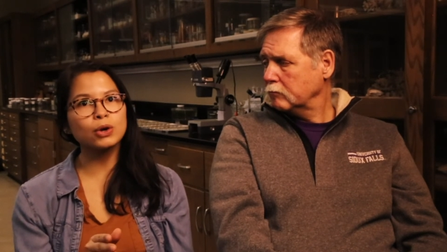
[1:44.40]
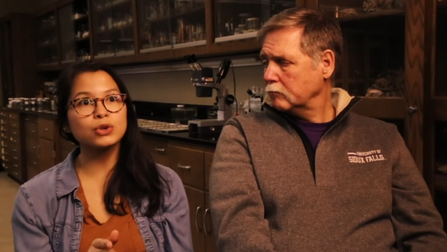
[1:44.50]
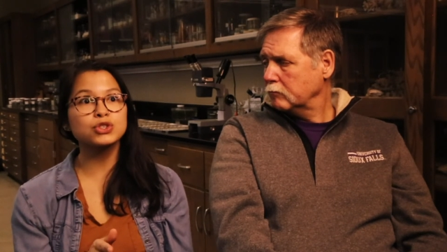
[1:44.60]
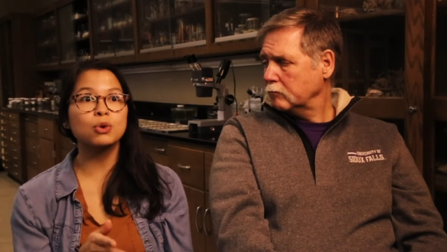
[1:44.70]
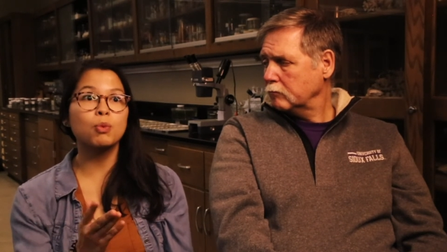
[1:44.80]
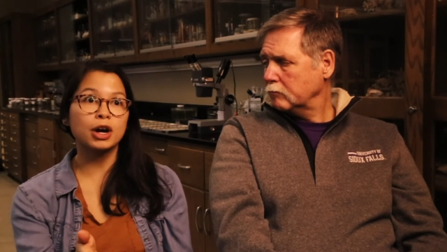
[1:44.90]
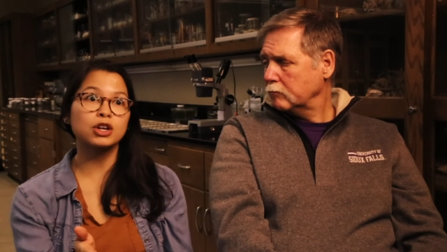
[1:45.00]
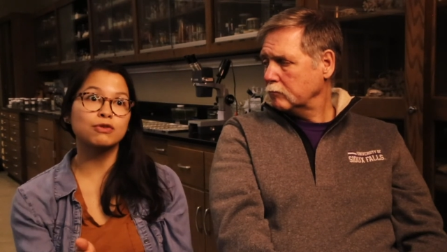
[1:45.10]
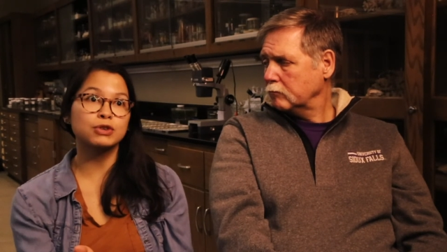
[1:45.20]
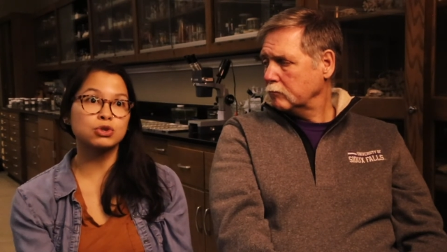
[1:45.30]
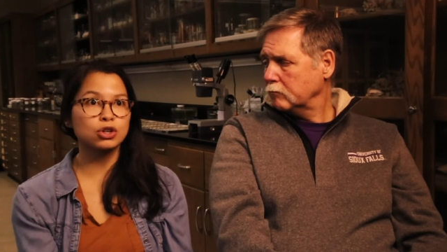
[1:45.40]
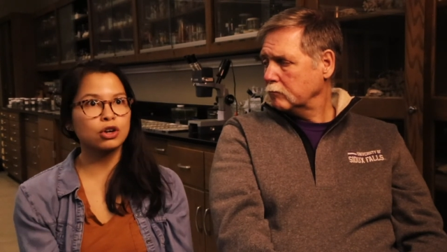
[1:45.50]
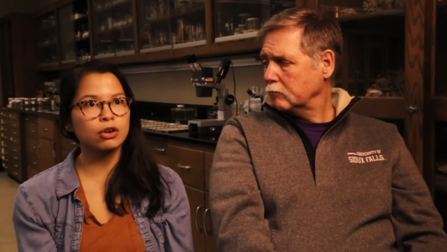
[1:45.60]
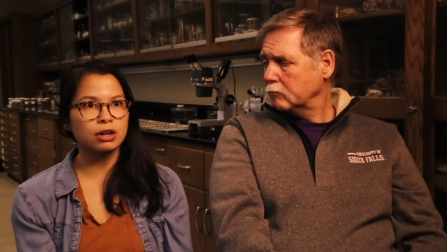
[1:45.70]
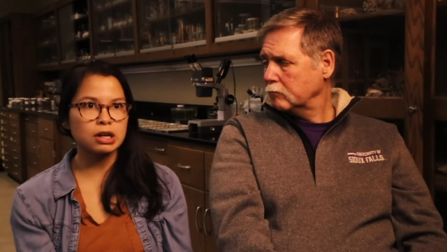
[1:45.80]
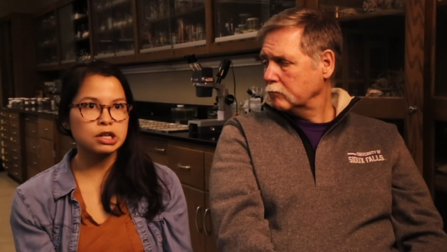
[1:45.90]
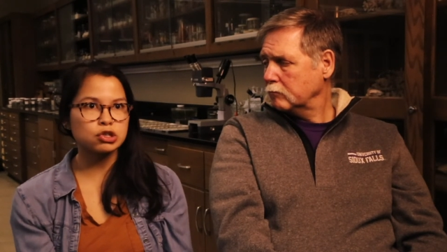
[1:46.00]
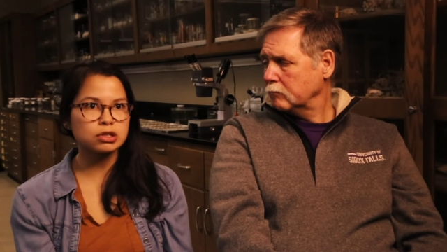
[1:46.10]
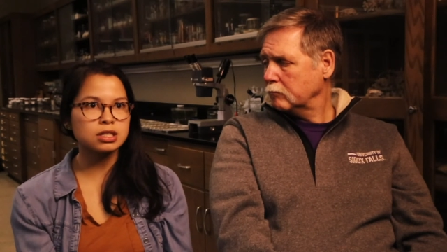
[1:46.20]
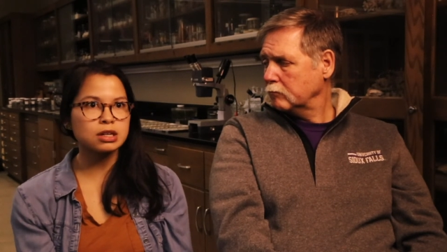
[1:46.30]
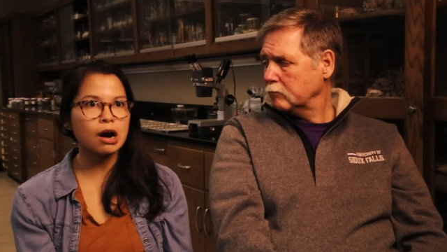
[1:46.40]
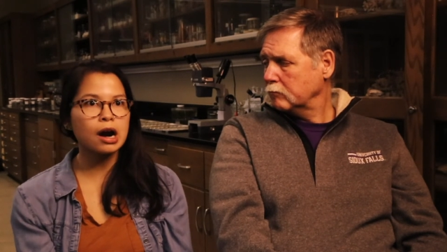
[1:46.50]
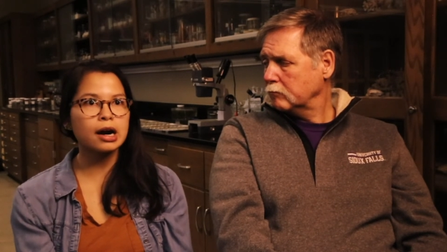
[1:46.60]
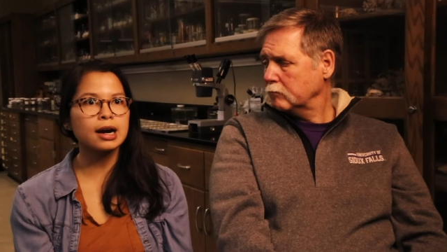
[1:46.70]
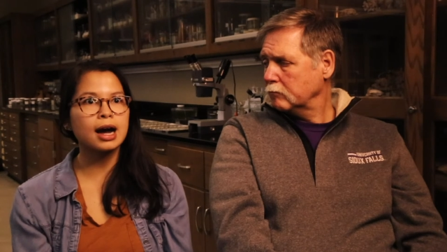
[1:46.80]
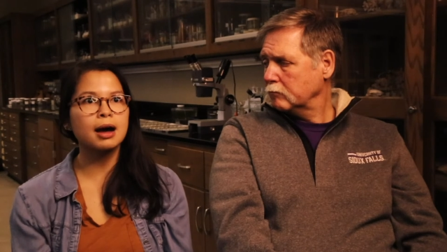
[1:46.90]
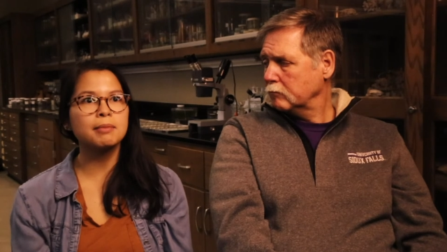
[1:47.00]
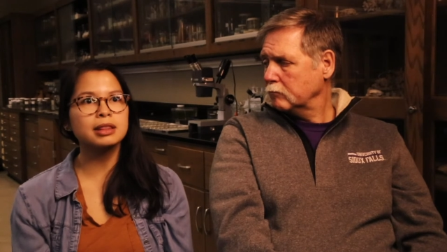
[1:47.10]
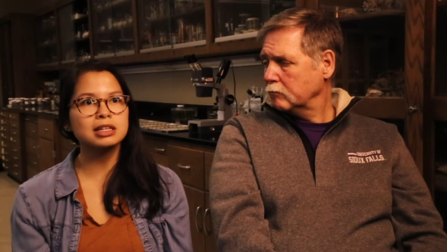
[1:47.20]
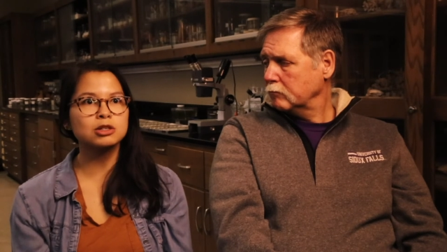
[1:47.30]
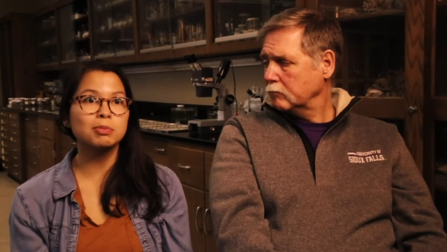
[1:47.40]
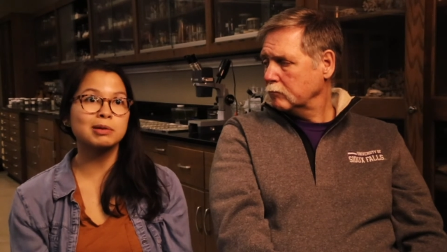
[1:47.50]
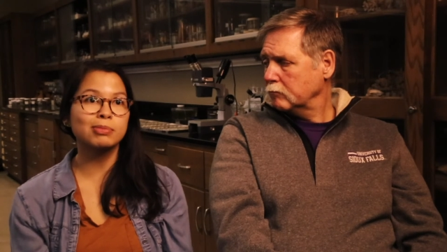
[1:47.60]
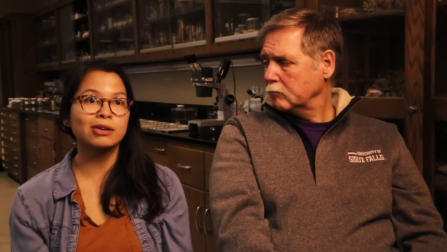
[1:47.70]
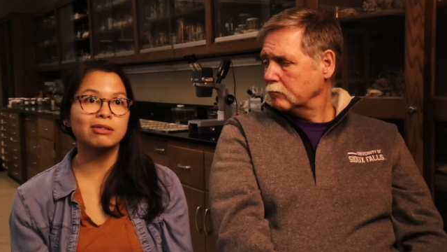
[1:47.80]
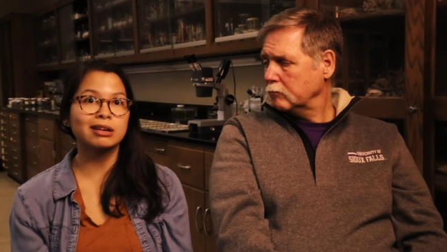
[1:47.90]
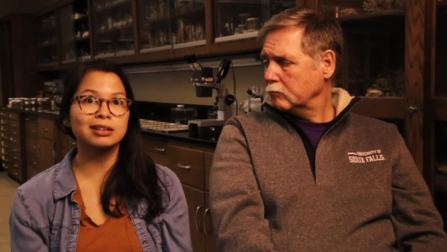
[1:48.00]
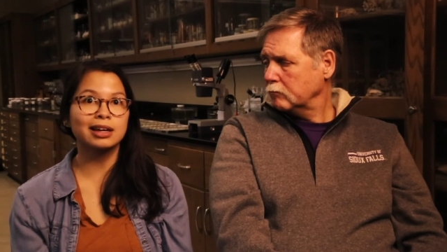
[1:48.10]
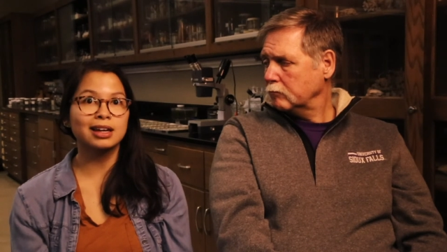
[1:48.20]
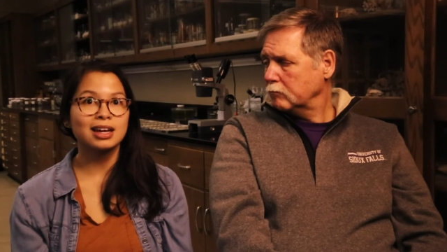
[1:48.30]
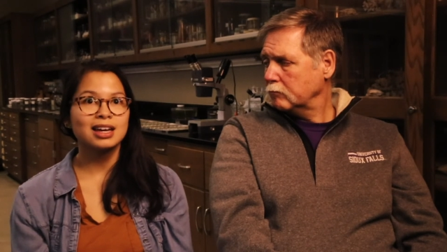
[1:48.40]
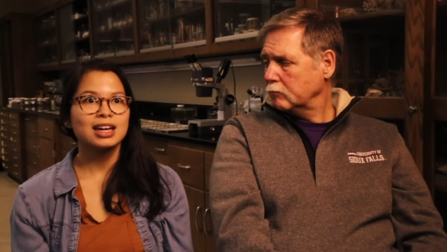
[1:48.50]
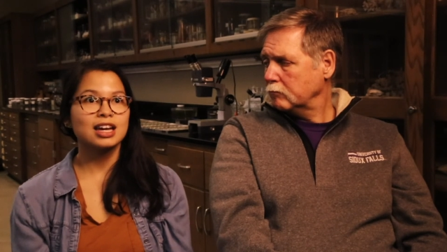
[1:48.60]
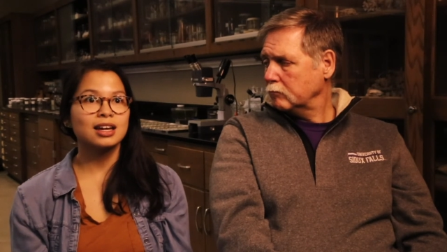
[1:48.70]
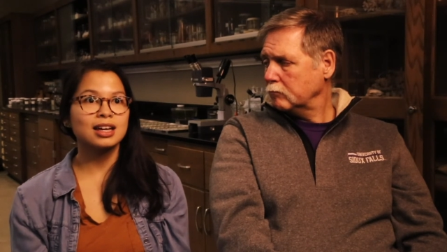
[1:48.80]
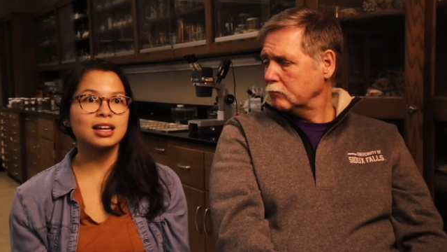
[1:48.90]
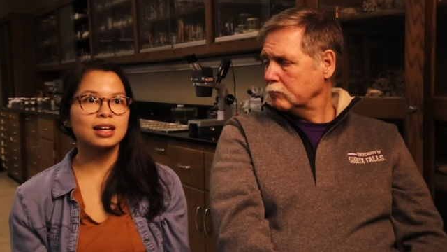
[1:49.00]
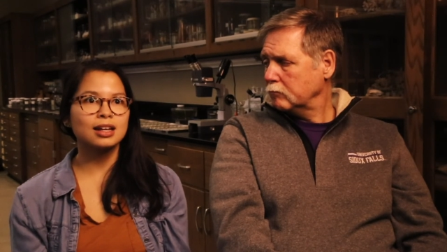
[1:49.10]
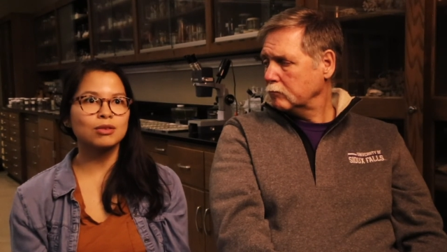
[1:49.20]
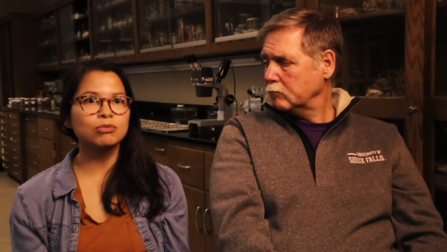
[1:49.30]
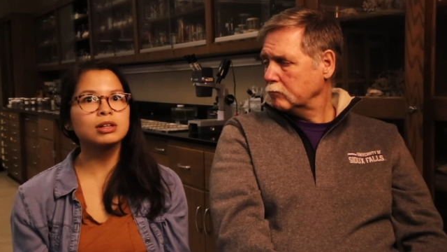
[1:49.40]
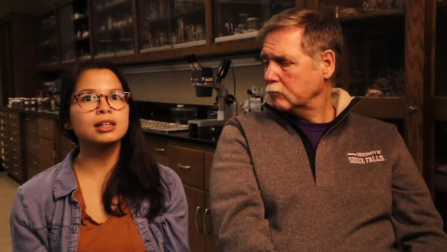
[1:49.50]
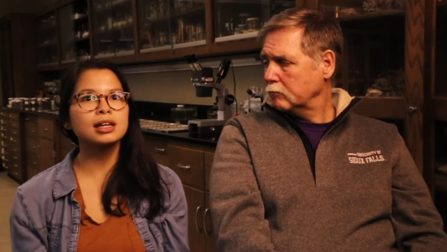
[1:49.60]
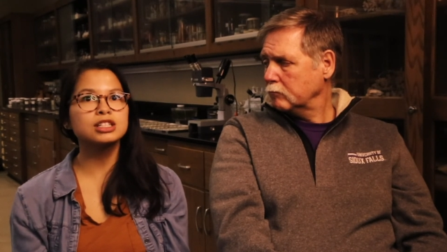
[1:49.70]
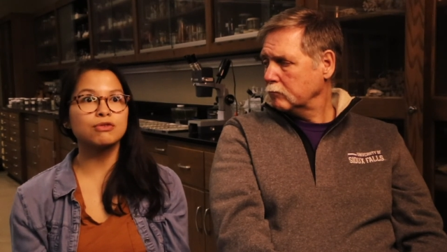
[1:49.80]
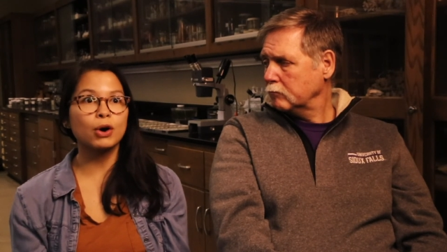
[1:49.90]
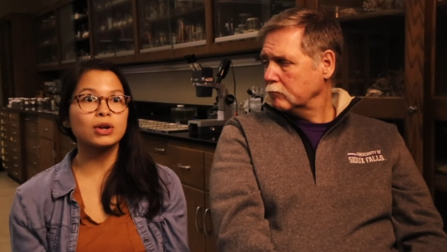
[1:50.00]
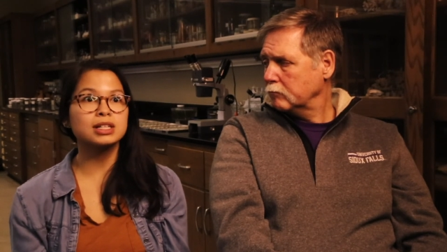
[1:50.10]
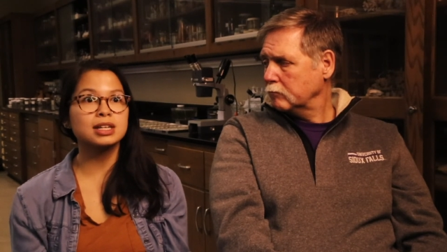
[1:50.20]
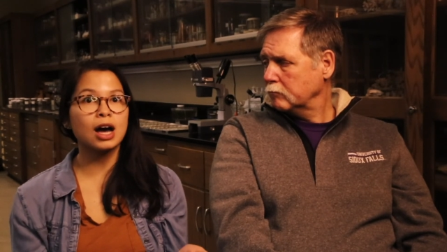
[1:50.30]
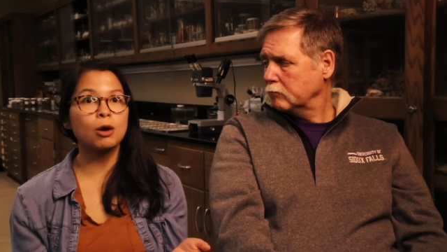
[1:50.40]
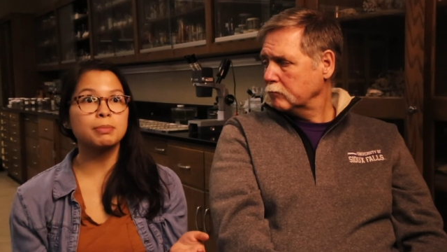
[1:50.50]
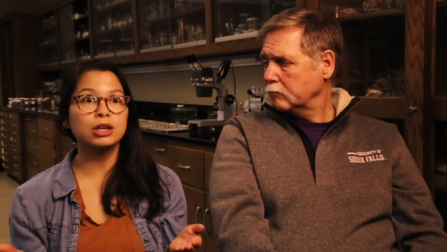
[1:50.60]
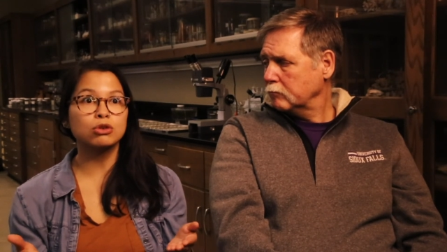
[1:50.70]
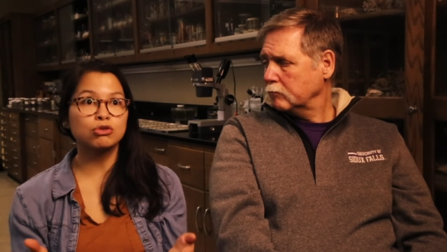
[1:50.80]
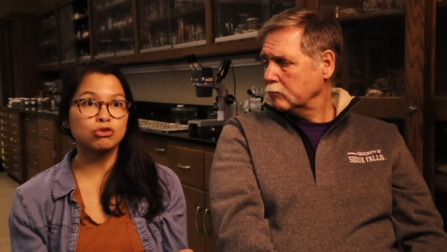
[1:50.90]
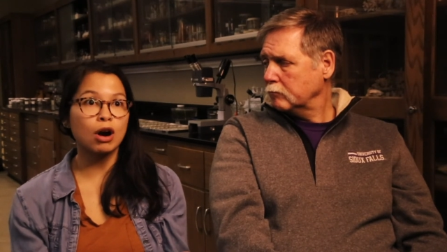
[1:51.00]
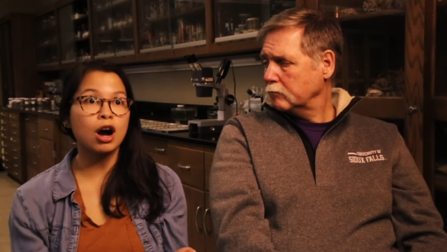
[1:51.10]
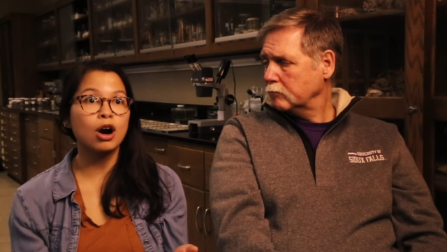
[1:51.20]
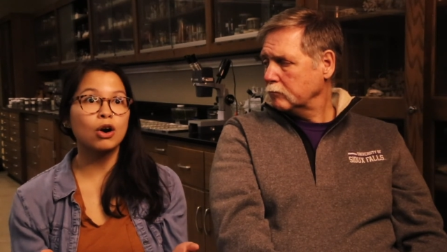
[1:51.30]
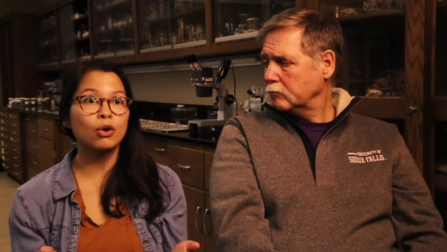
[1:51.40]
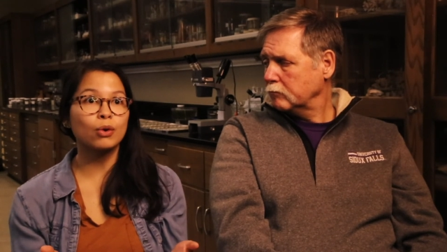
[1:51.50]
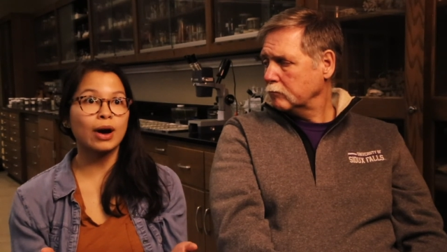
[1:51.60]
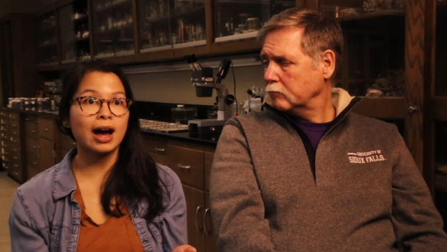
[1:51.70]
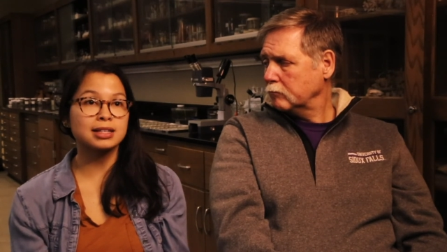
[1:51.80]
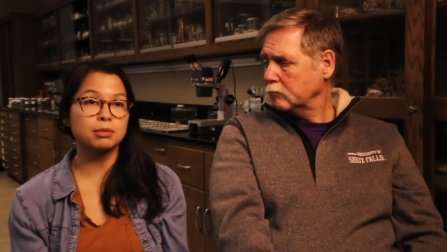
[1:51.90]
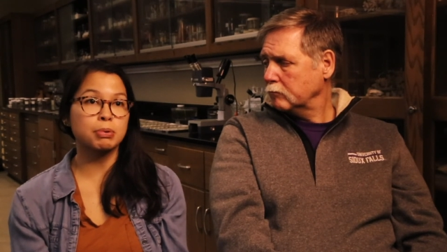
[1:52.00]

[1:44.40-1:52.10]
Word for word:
Speaker 1: but also what your future career interests are. Um, and these are people who are like really devoted to helping you grow as a